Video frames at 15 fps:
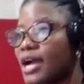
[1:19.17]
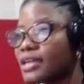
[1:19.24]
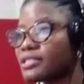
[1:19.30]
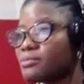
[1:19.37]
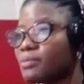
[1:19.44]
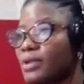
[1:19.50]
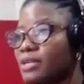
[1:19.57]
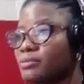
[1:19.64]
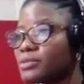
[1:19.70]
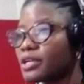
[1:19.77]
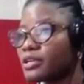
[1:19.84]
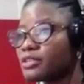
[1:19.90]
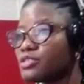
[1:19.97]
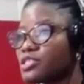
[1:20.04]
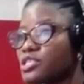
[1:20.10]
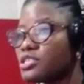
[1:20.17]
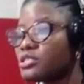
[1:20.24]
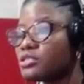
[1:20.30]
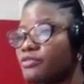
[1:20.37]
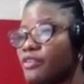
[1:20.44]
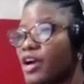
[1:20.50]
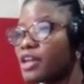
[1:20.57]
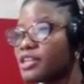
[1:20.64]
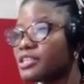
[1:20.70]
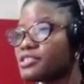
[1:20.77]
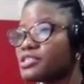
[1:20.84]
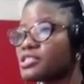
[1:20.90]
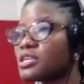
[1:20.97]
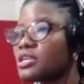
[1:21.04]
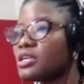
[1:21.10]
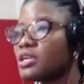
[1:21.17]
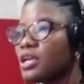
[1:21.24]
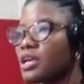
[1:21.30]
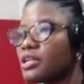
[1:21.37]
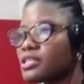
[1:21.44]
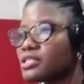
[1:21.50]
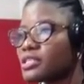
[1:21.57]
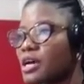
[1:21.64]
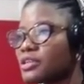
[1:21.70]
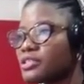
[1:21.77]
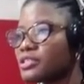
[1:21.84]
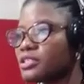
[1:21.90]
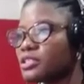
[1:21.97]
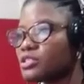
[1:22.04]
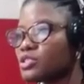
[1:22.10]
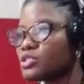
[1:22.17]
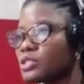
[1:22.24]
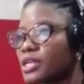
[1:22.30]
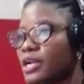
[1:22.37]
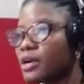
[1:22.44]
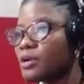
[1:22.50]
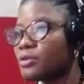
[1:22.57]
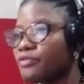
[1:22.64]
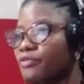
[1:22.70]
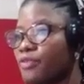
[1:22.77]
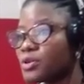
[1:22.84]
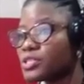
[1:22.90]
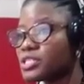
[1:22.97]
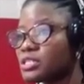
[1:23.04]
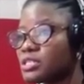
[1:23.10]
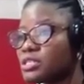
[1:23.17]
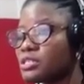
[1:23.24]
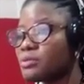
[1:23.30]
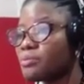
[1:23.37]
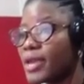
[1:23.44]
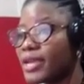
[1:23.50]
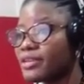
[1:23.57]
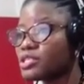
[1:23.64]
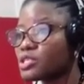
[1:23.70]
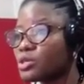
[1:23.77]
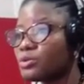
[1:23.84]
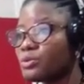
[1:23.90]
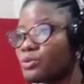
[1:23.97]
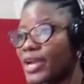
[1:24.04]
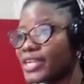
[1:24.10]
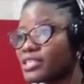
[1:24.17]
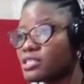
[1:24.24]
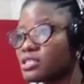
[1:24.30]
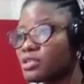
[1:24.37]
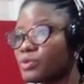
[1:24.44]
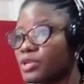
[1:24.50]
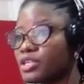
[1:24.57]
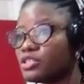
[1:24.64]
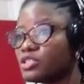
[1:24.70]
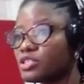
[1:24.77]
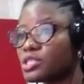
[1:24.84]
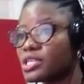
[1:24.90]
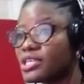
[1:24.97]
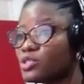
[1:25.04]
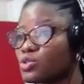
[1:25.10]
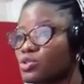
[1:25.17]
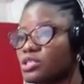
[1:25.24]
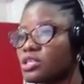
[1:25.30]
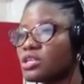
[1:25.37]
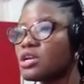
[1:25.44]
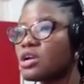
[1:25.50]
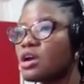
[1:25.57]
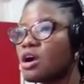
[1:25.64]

has blamed the continued violence in the southern Kaduna on forces bent on writing the religious history